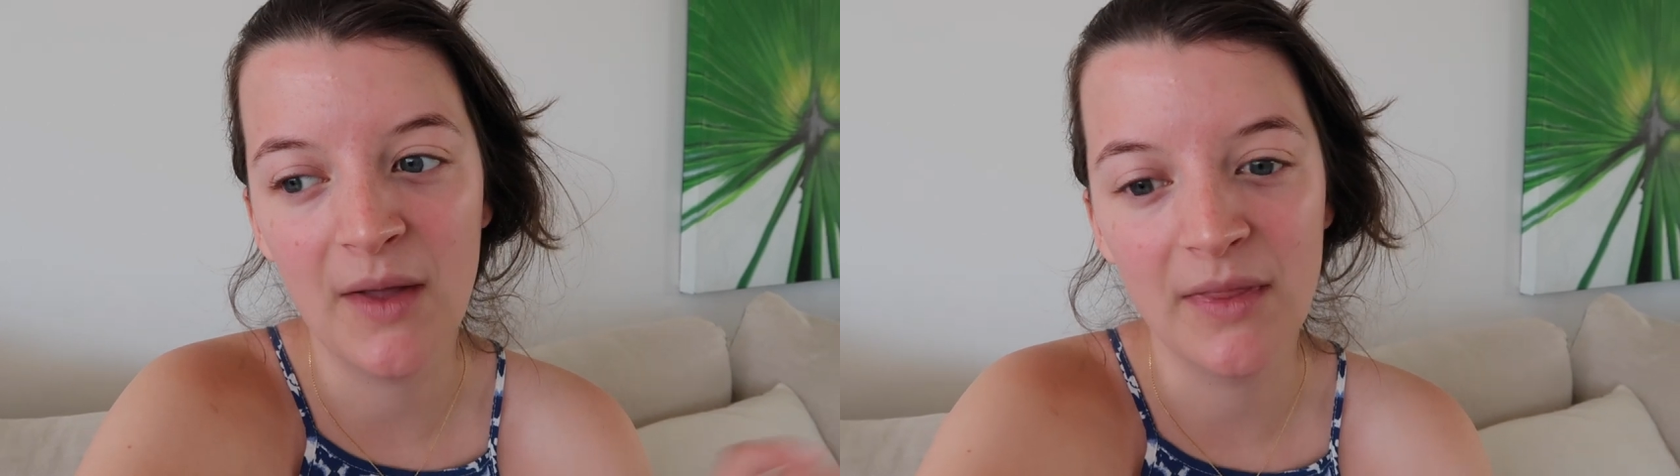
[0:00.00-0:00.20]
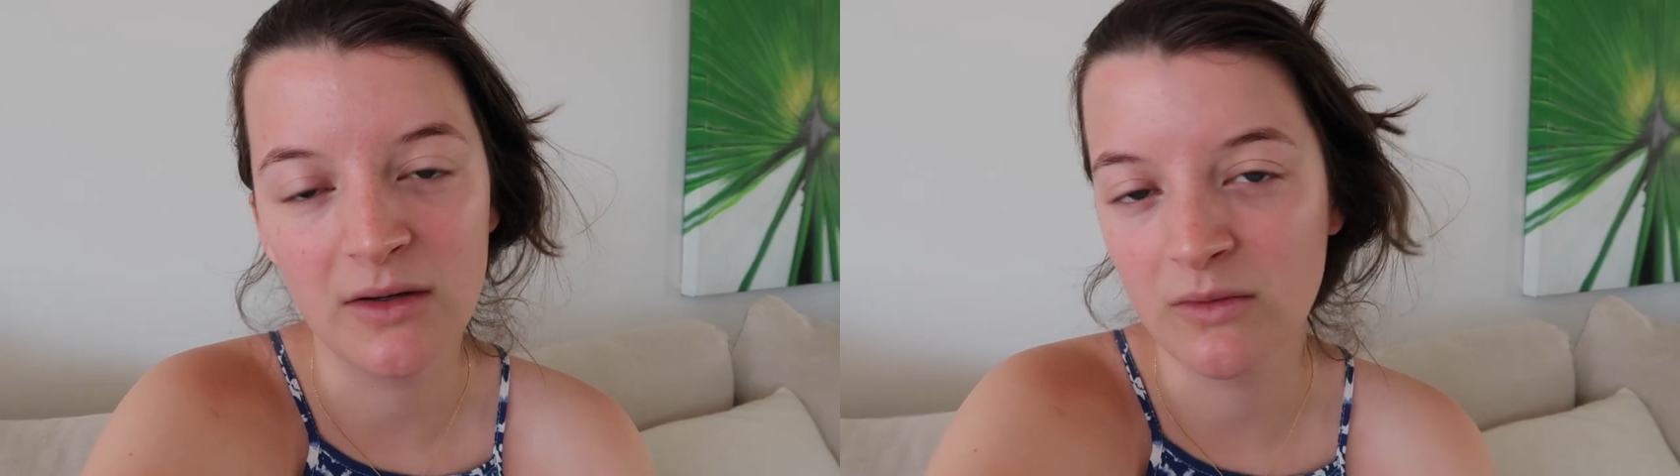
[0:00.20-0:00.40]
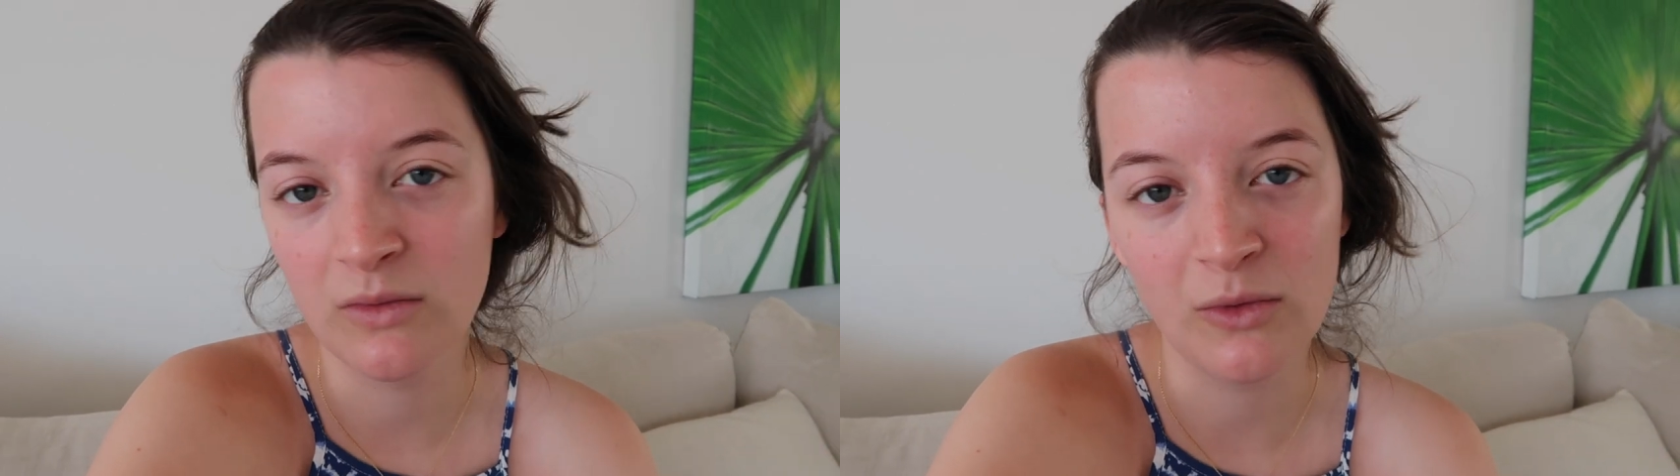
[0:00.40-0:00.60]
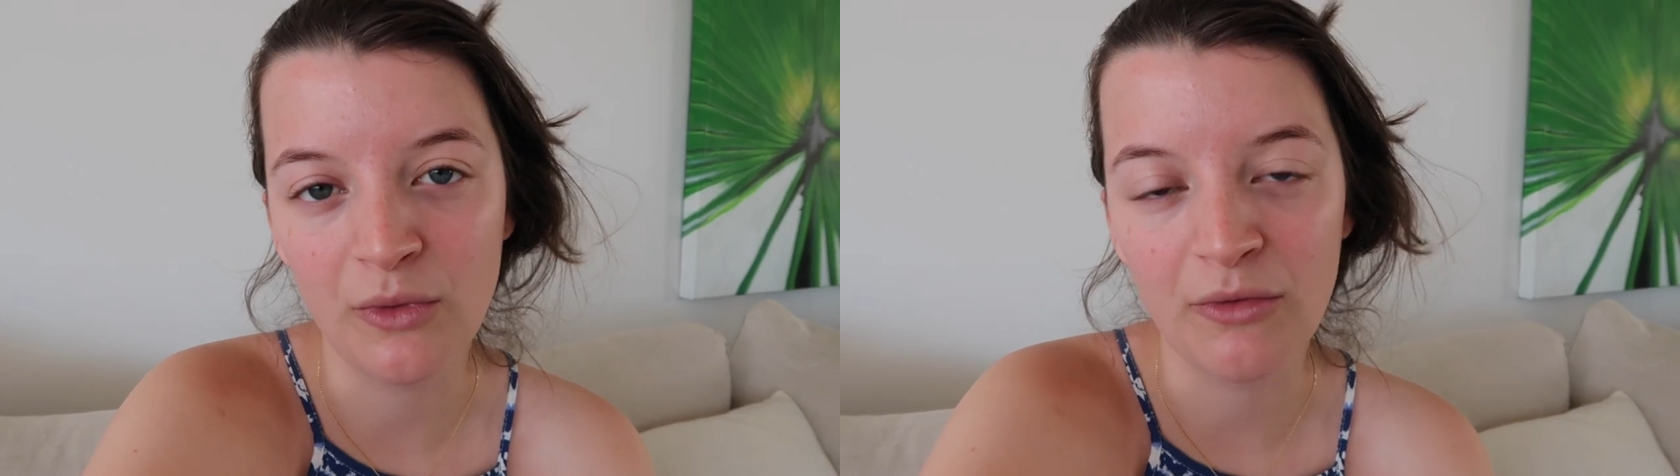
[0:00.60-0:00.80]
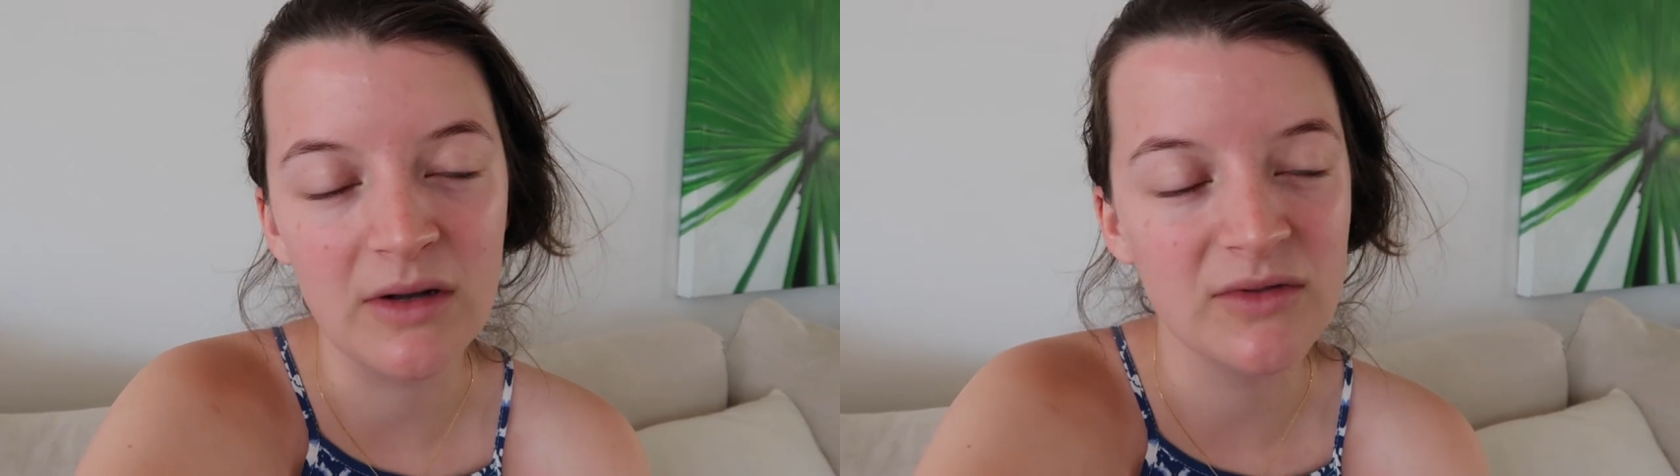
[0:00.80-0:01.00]
and then all
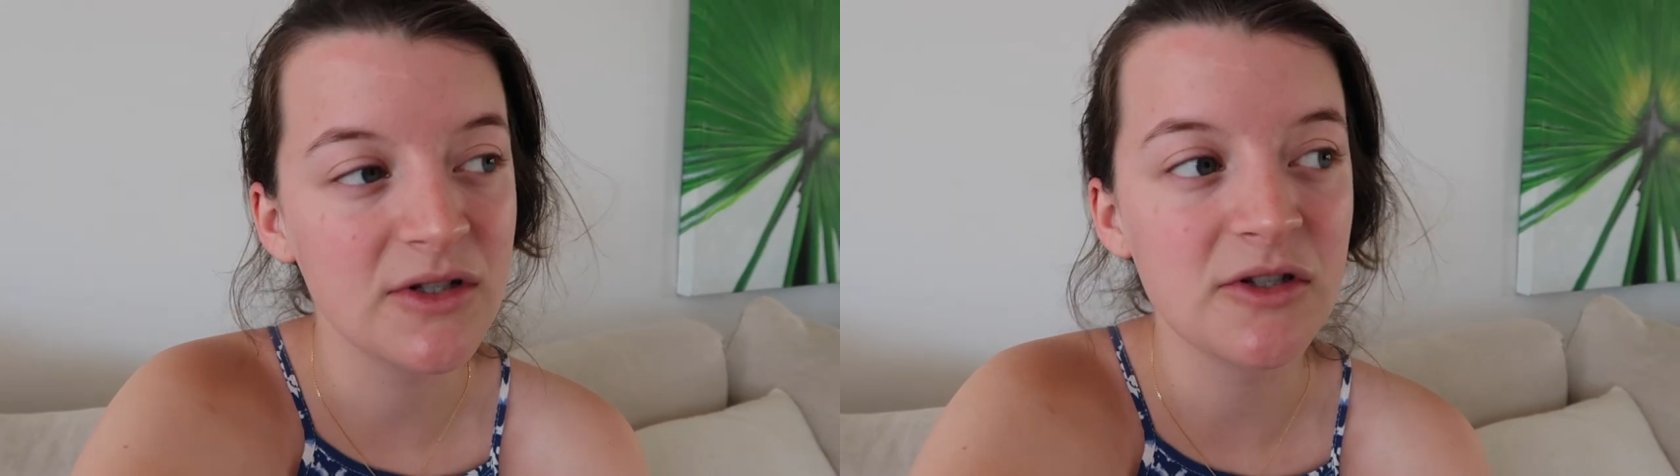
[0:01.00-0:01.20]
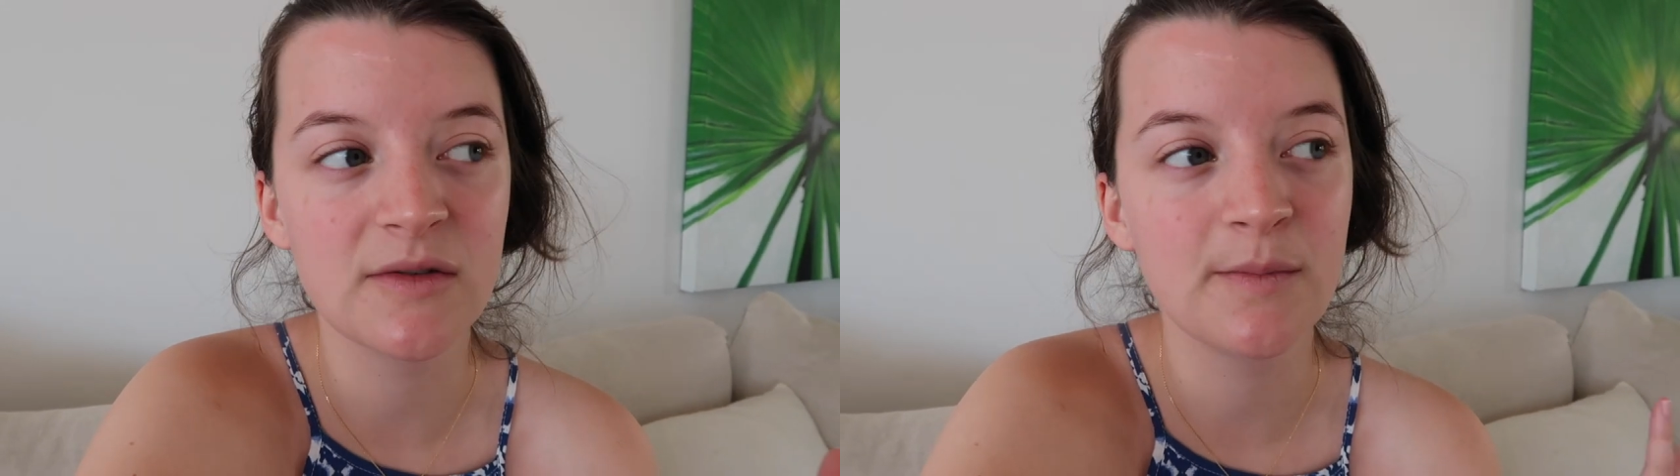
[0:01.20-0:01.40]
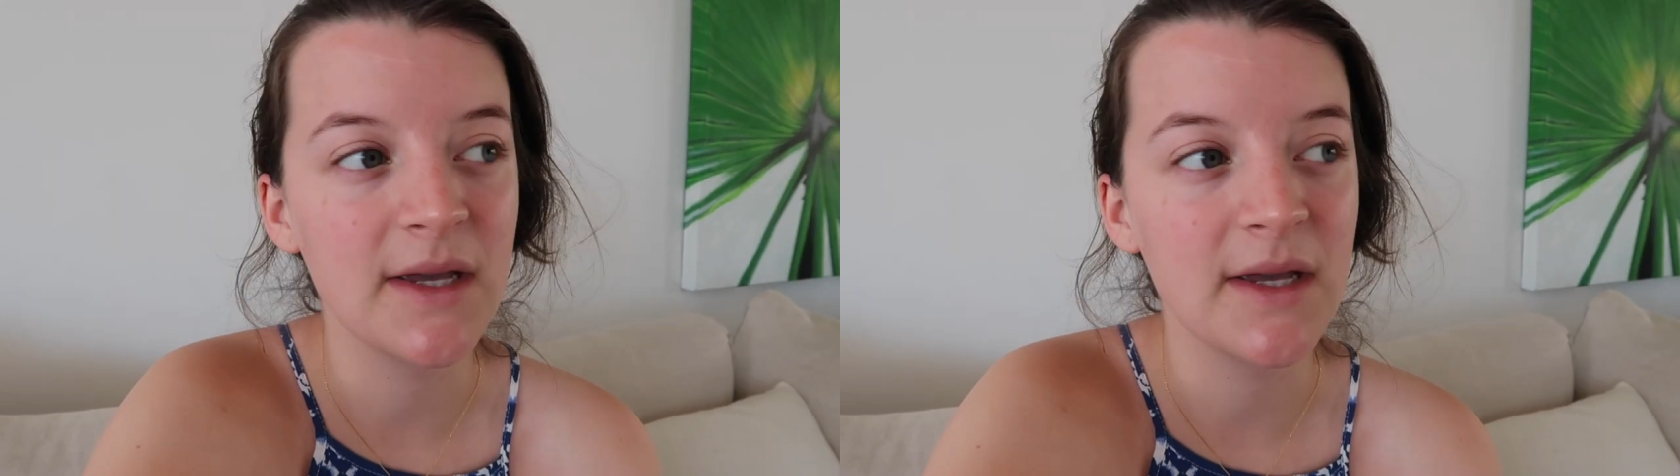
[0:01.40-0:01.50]
three of us just